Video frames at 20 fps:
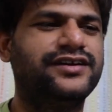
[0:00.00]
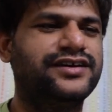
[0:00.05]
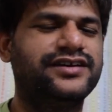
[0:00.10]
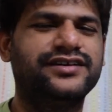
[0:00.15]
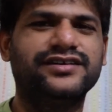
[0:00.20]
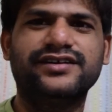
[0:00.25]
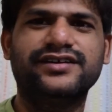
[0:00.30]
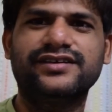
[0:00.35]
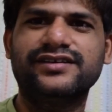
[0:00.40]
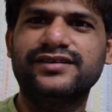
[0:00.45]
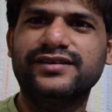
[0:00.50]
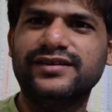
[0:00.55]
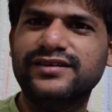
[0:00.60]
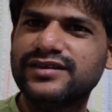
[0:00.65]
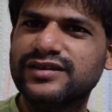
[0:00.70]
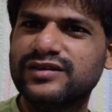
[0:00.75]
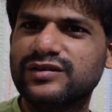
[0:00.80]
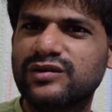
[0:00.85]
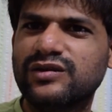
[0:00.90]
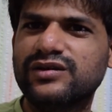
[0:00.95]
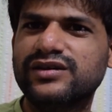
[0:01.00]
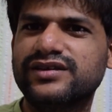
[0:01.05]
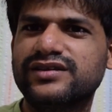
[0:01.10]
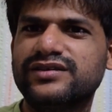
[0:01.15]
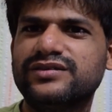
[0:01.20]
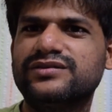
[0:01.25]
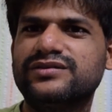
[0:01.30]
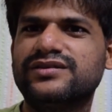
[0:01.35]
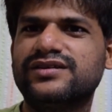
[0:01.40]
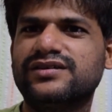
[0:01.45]
and there is nothing wrong
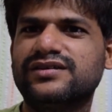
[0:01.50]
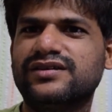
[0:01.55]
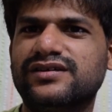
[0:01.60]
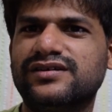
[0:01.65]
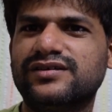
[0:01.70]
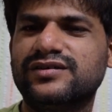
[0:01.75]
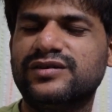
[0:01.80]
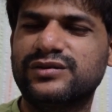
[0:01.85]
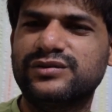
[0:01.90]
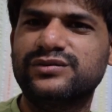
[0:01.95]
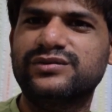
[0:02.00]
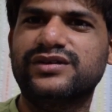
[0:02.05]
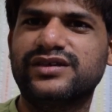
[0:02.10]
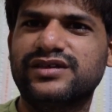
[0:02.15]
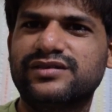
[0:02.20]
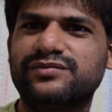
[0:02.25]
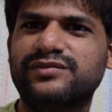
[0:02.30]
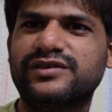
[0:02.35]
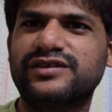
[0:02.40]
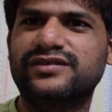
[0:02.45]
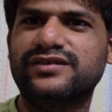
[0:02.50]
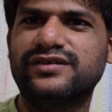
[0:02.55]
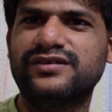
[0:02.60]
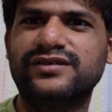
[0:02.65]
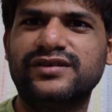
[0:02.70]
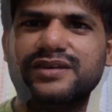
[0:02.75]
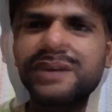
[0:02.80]
in using GOTO statements.